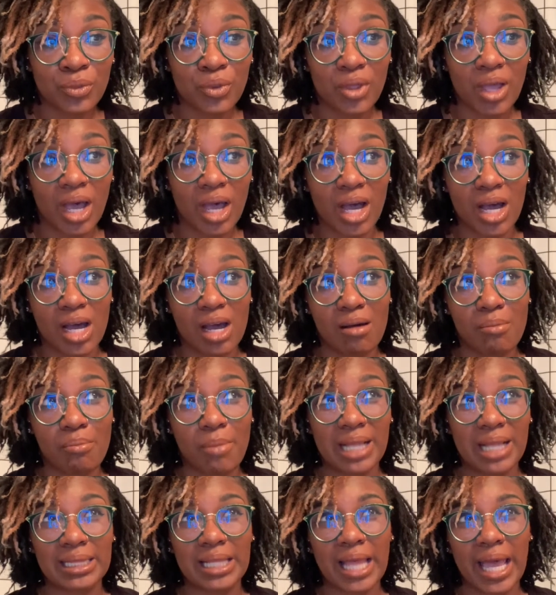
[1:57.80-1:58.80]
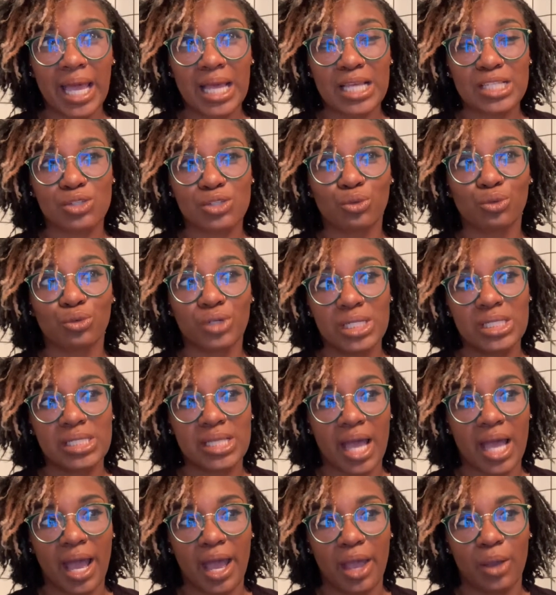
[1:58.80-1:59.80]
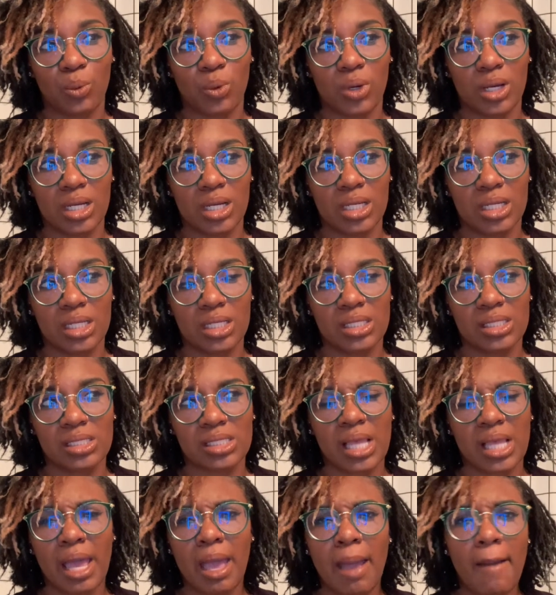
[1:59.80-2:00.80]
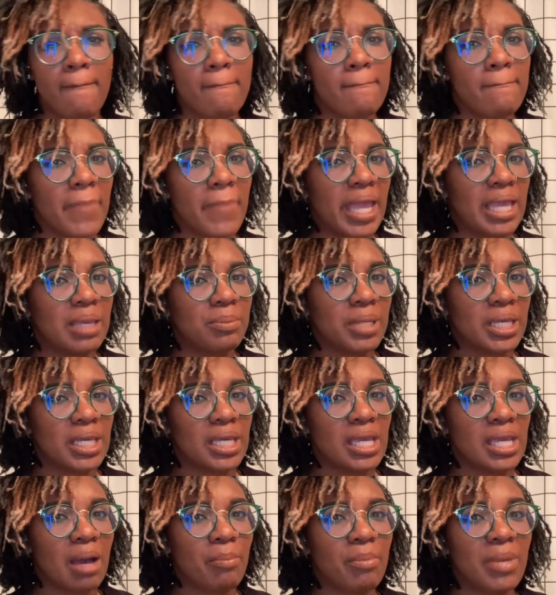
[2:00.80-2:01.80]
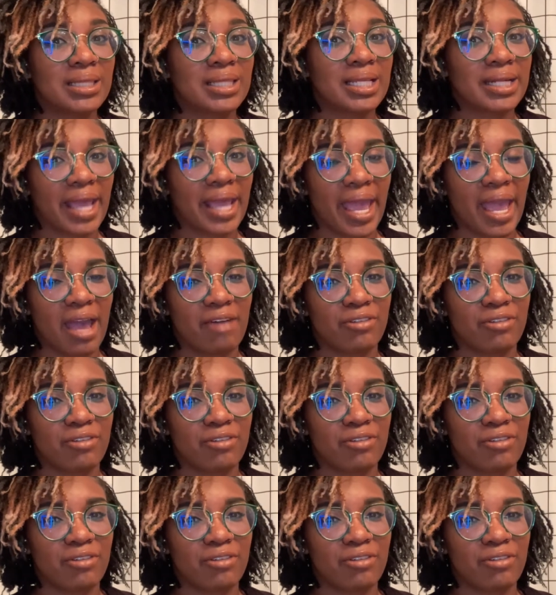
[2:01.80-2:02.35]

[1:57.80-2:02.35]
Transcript: My last retie was maybe a month and a half